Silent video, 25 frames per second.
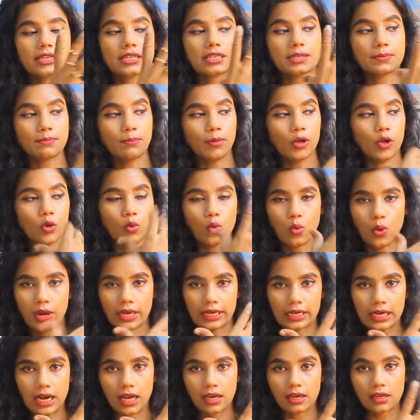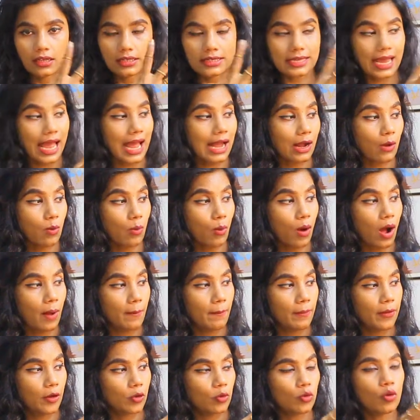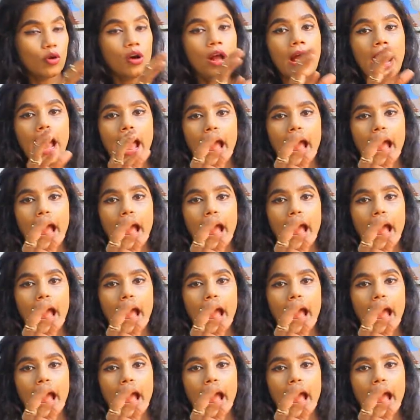It's blue in color, it's aqua blue,